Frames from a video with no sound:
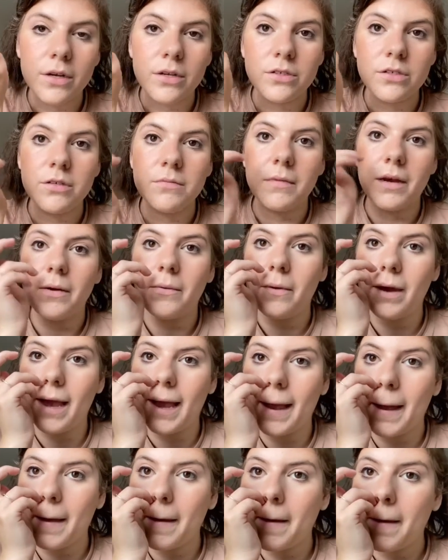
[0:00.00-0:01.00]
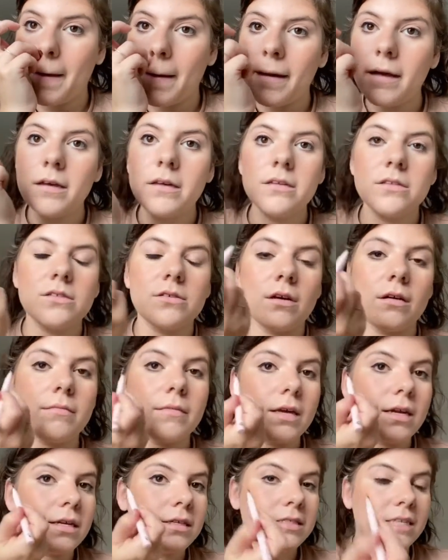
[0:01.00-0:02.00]
to do my wing. So I'm
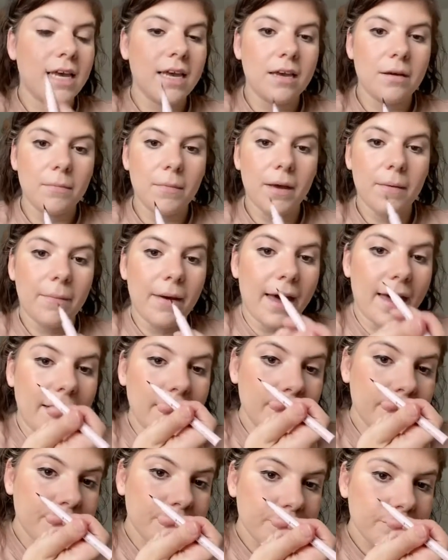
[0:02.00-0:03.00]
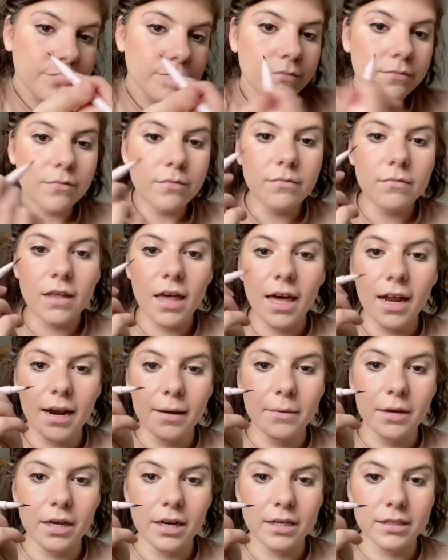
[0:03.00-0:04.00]
going to take my pen and
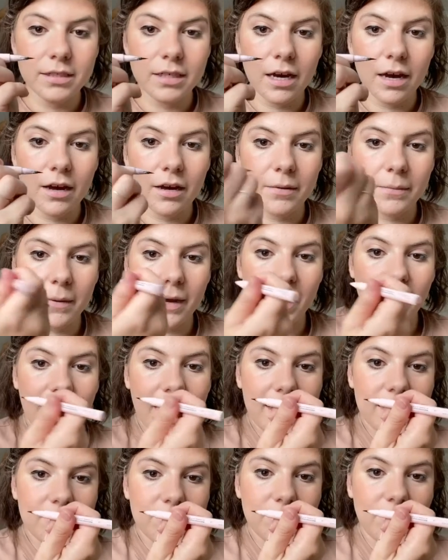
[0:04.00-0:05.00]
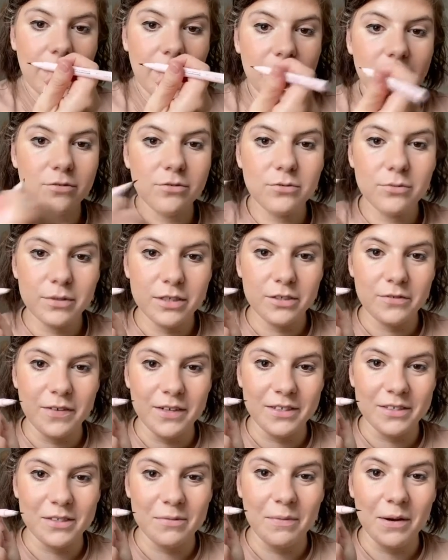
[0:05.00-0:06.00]
I'm going to turn my hand round, which
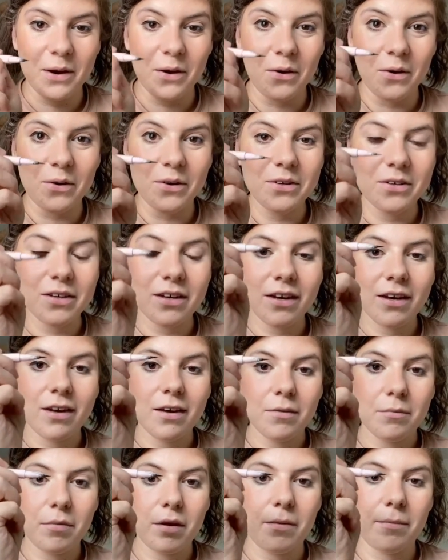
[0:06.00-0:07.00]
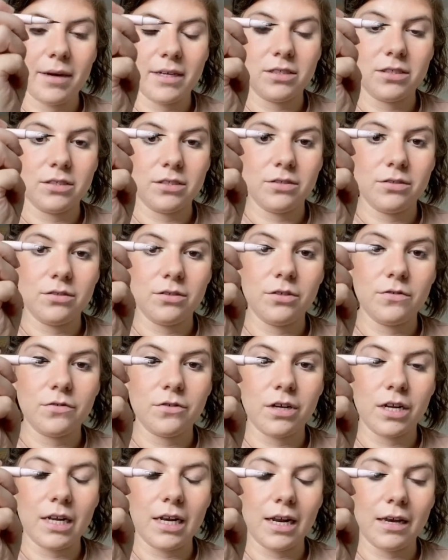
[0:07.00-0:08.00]
feels a bit odd, but imagine you've
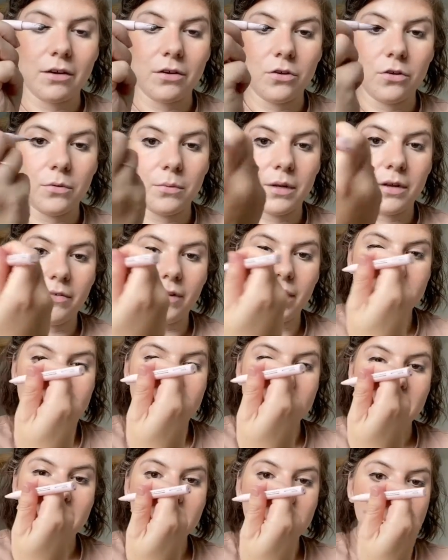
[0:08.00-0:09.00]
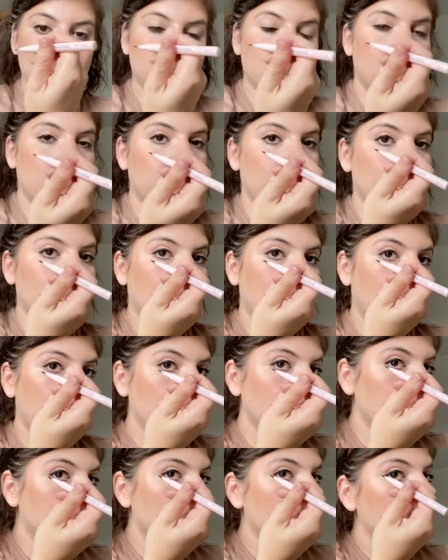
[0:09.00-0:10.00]
got it like you're normally writing. Just turn it
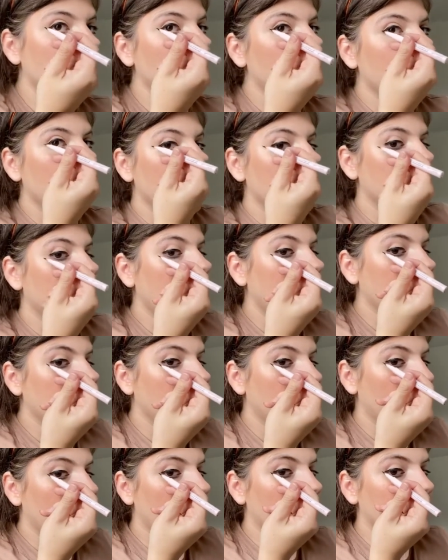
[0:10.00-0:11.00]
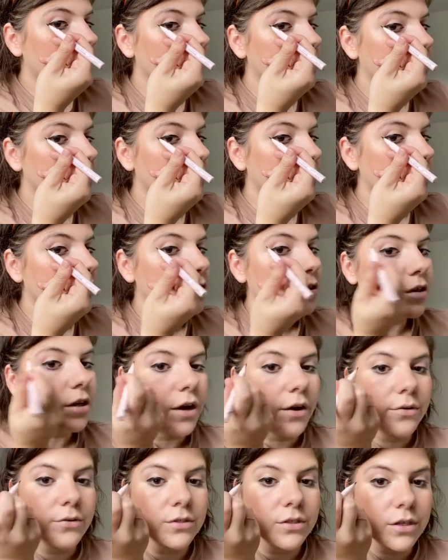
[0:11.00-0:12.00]
round. Find the point which you want to
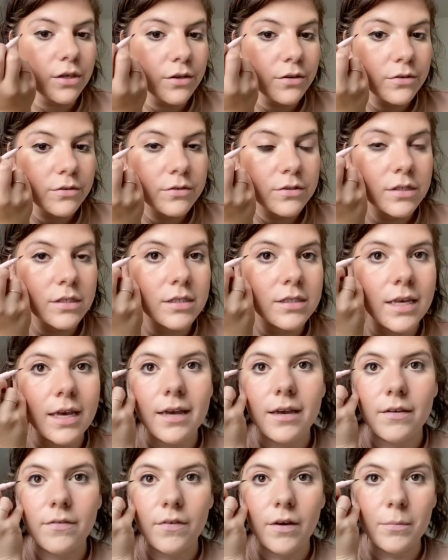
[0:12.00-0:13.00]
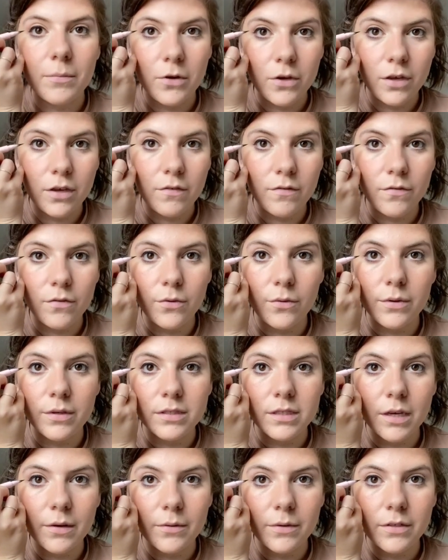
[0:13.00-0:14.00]
go to. So say if I'm looking
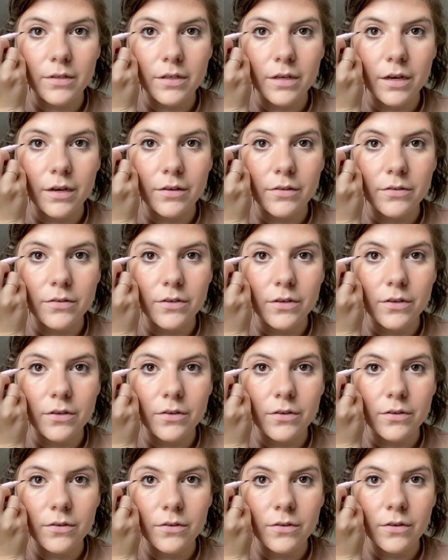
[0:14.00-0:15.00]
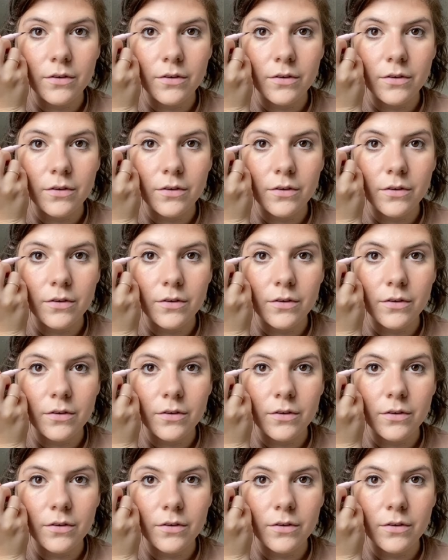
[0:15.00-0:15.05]
forwards, I want to go to